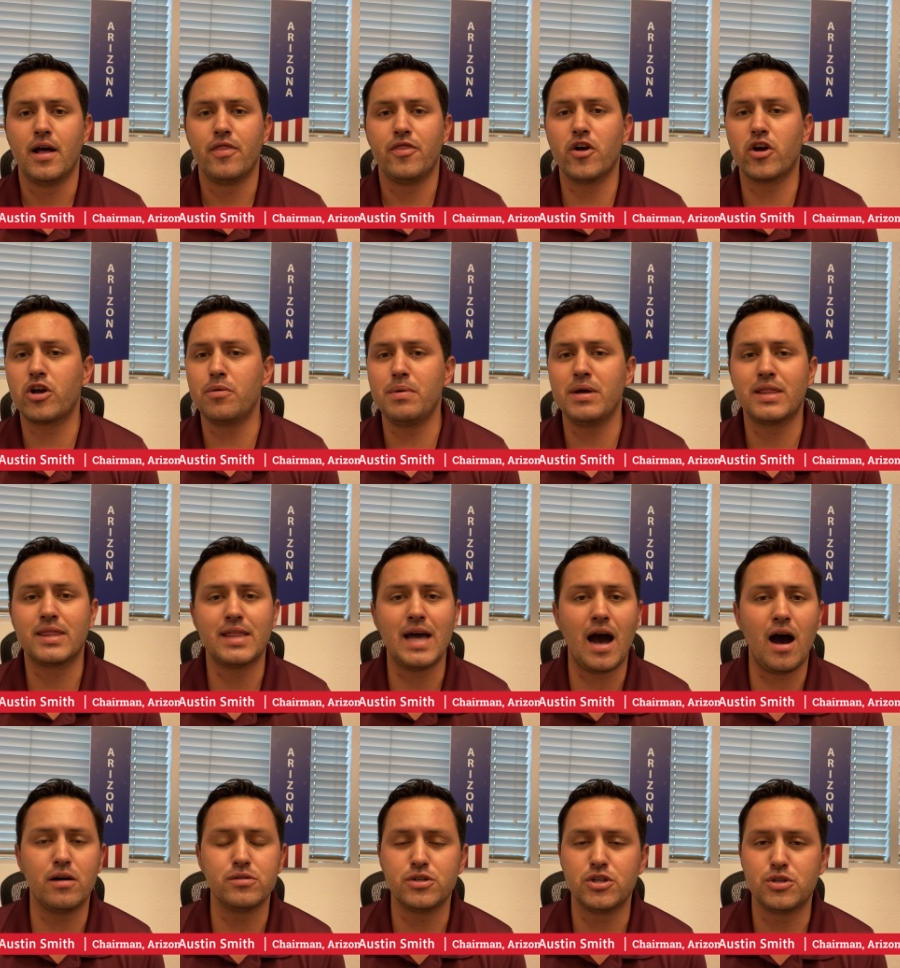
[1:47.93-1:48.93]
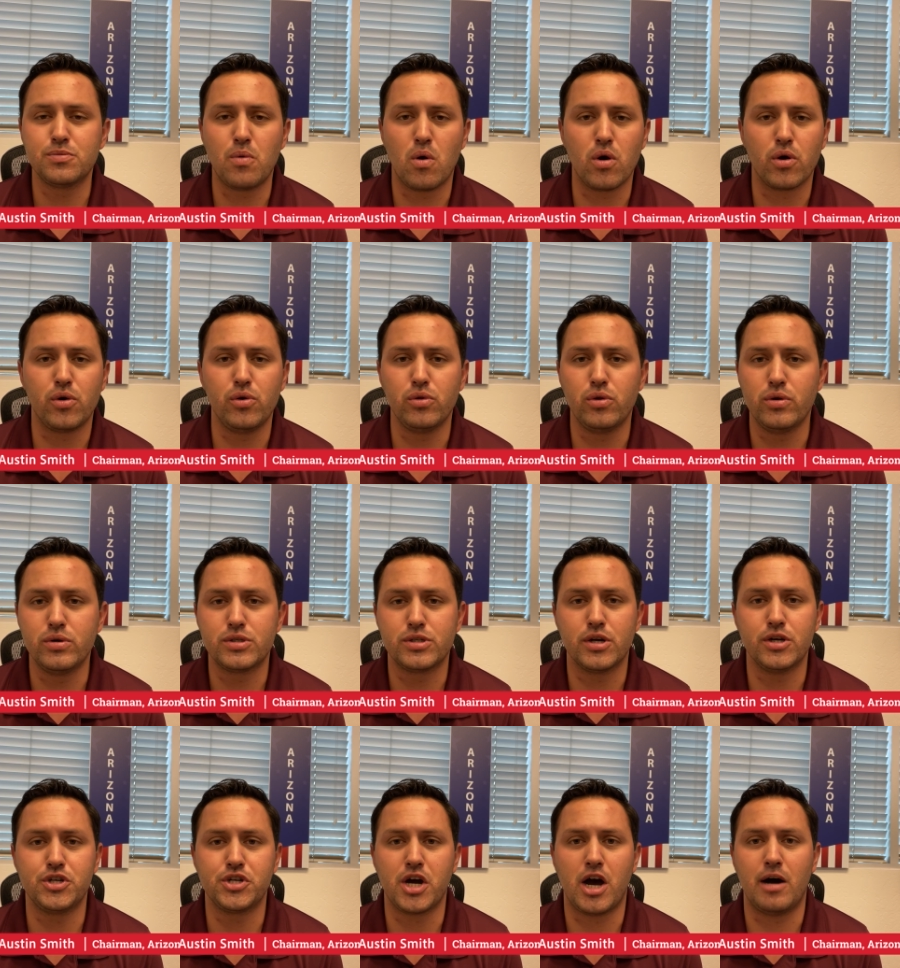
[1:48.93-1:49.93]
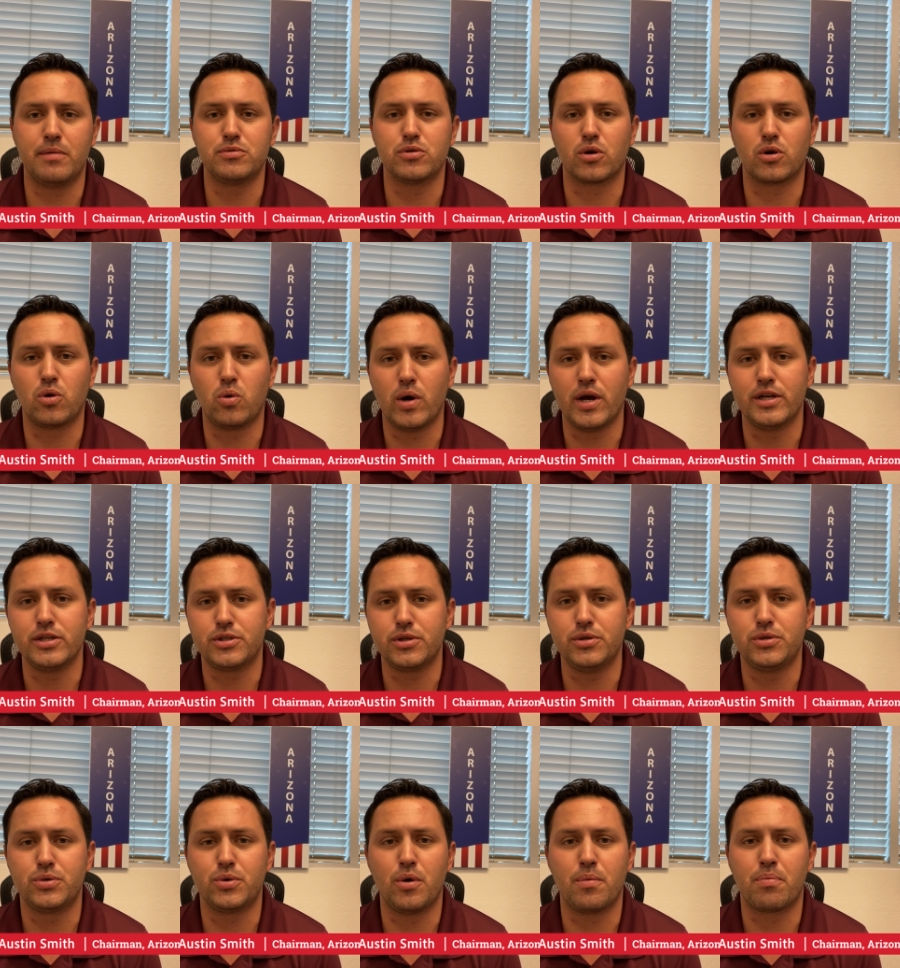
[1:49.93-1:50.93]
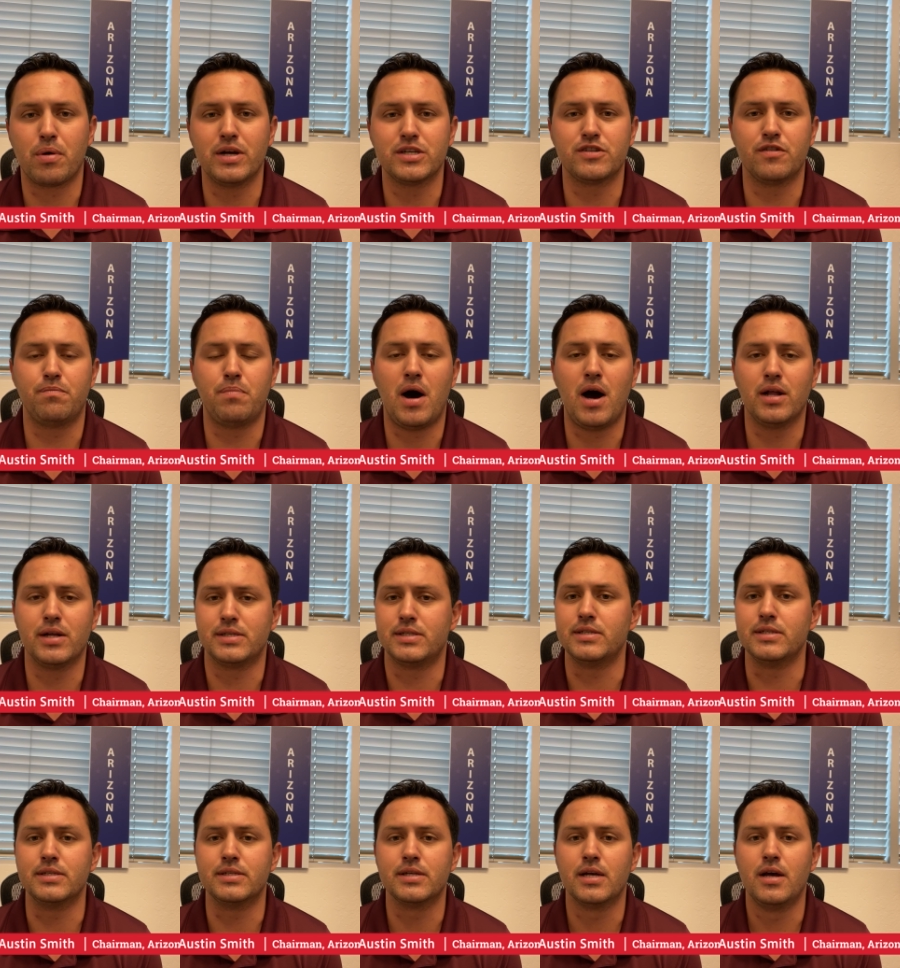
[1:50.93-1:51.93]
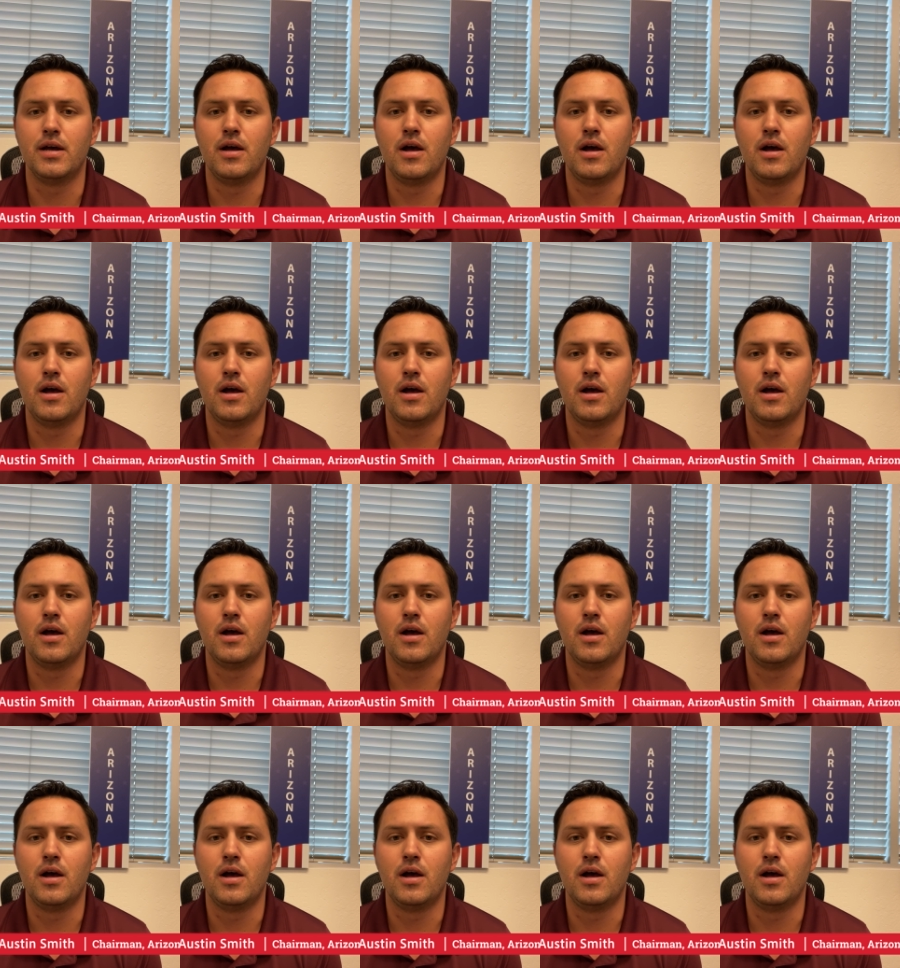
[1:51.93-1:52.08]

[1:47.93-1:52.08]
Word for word: There could be thousands more who lose their jobs or quit due to oppressive policies.